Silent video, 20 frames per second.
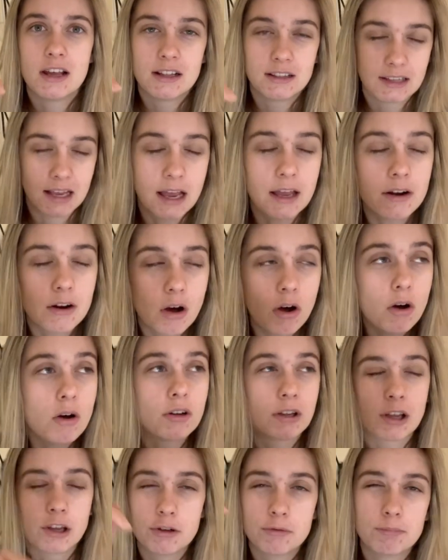Ten
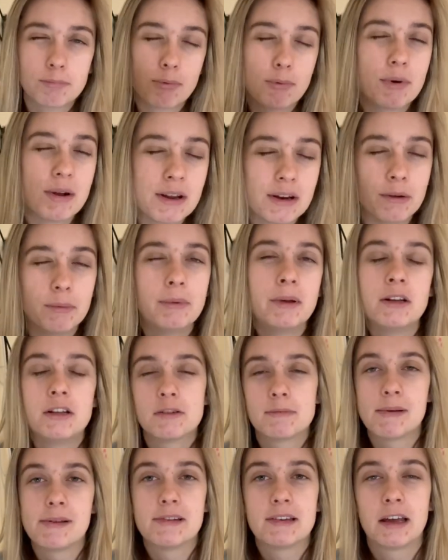Hag has brought in a winner's
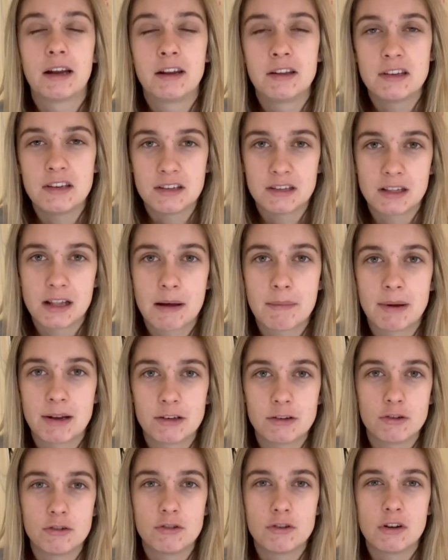mentality to that
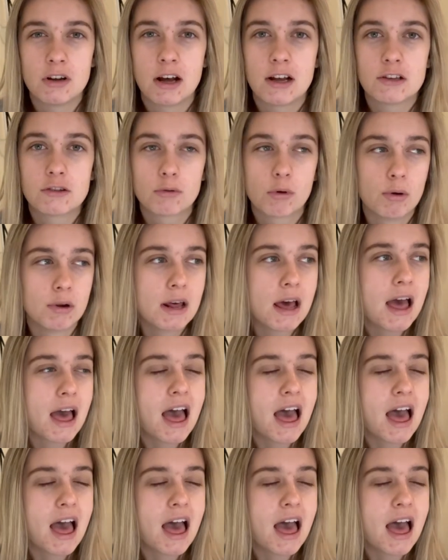Manchester United squad.